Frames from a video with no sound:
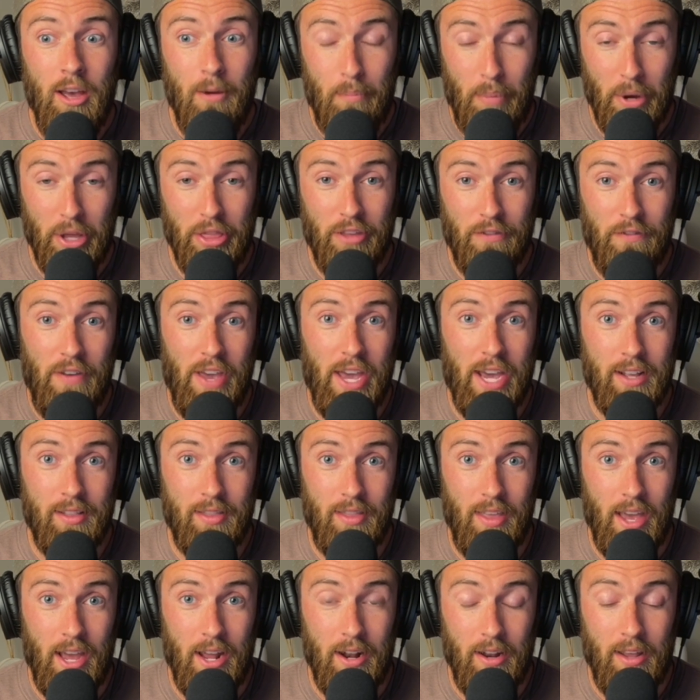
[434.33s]
But the fact
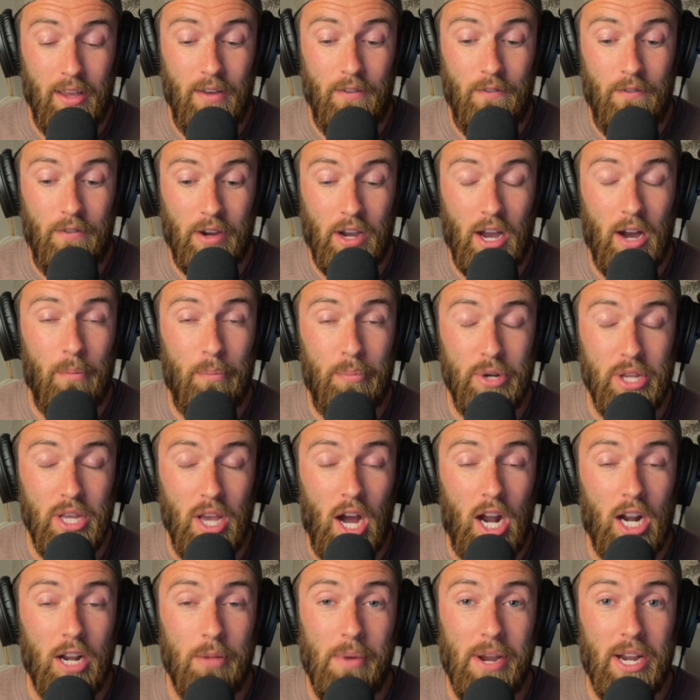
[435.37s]
that if a company
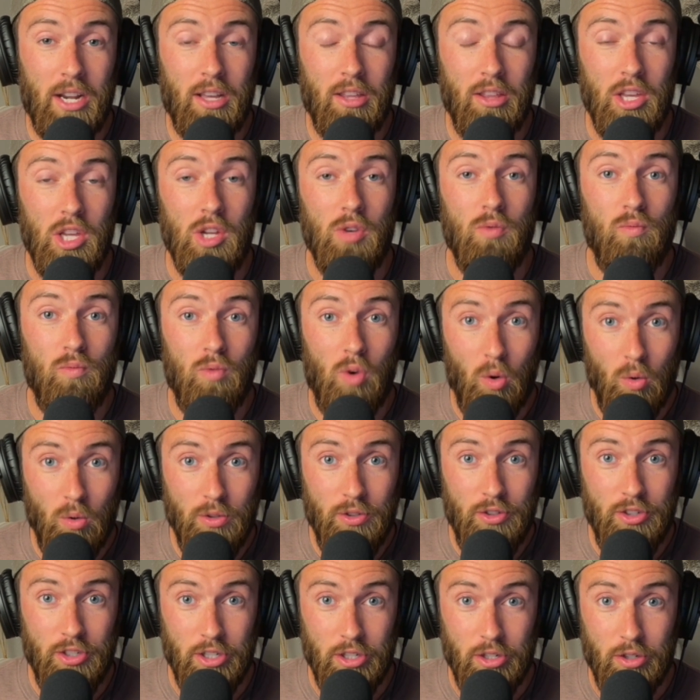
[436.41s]
automatically
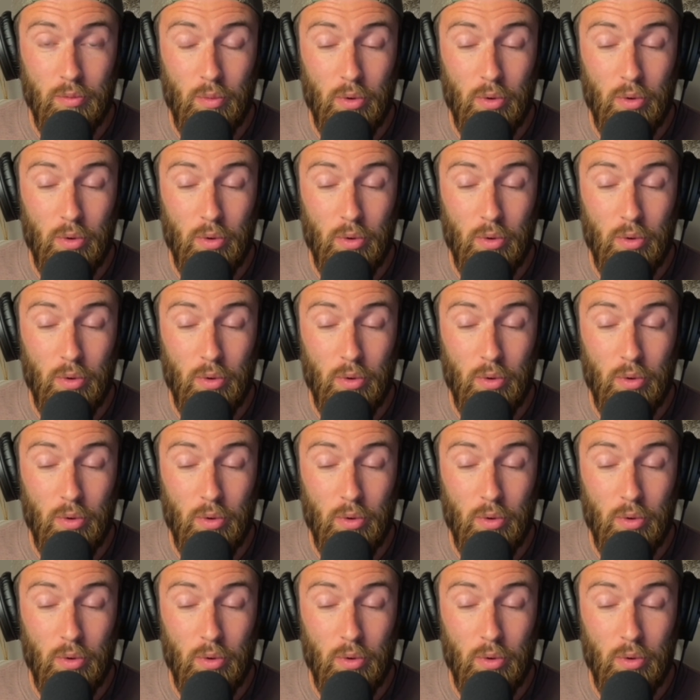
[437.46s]
enrolls you,